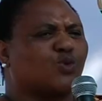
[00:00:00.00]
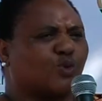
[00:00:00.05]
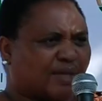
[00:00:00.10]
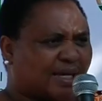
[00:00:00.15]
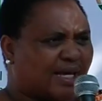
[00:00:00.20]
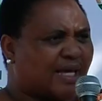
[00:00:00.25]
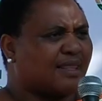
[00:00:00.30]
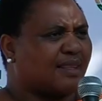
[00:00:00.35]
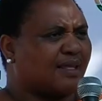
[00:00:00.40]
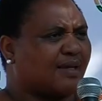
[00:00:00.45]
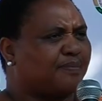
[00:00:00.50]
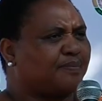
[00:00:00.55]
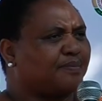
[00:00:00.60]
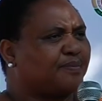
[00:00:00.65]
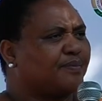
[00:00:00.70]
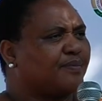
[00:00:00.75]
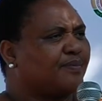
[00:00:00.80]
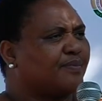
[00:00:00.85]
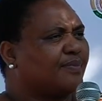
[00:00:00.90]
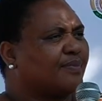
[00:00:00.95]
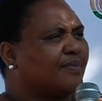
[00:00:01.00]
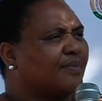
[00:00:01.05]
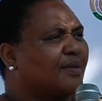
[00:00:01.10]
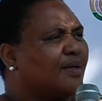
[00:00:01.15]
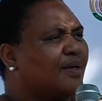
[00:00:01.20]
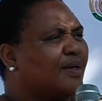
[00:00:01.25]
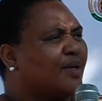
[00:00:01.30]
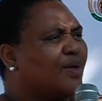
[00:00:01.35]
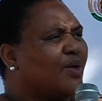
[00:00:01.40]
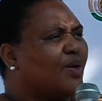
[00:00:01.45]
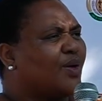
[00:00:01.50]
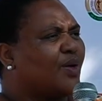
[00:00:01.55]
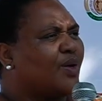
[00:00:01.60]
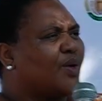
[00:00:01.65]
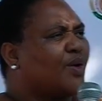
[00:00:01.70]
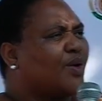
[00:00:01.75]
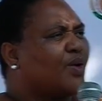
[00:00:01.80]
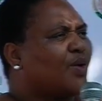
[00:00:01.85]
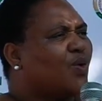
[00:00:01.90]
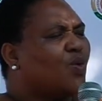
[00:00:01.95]
together,
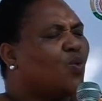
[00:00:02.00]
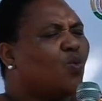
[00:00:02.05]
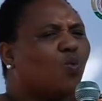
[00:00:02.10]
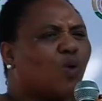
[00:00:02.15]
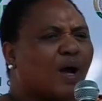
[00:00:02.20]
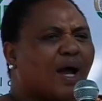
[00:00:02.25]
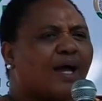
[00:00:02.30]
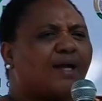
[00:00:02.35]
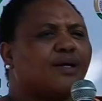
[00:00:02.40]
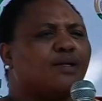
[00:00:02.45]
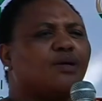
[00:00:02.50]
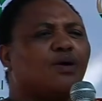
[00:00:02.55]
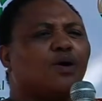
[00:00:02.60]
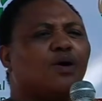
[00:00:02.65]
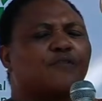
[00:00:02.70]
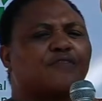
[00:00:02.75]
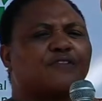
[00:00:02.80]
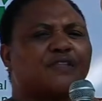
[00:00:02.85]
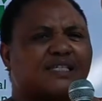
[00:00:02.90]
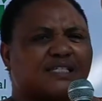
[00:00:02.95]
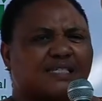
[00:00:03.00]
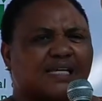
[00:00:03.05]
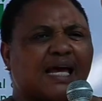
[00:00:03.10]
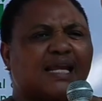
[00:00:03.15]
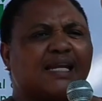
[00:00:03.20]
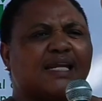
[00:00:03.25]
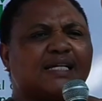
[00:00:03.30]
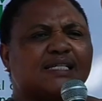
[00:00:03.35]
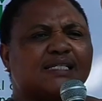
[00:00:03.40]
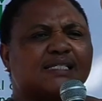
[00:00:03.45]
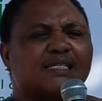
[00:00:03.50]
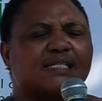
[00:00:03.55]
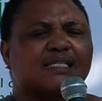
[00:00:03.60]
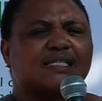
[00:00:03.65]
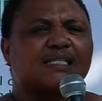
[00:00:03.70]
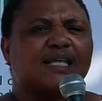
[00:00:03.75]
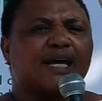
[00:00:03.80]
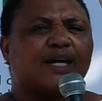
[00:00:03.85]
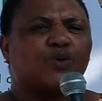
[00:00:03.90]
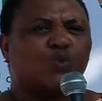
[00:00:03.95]
one of the
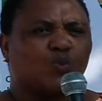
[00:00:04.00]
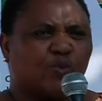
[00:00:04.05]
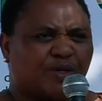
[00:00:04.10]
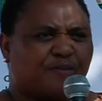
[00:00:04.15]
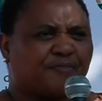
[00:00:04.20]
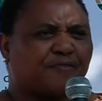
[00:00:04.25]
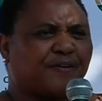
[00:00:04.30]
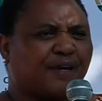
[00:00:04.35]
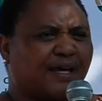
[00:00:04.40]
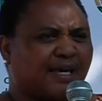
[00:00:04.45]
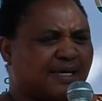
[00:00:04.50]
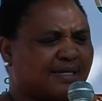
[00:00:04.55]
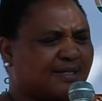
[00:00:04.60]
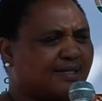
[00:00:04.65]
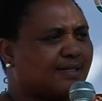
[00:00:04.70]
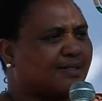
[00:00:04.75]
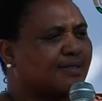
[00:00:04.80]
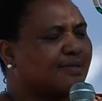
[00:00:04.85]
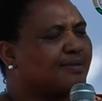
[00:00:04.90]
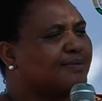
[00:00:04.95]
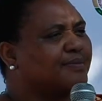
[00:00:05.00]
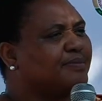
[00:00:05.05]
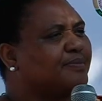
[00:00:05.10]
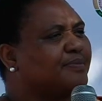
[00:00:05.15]
challenges that we face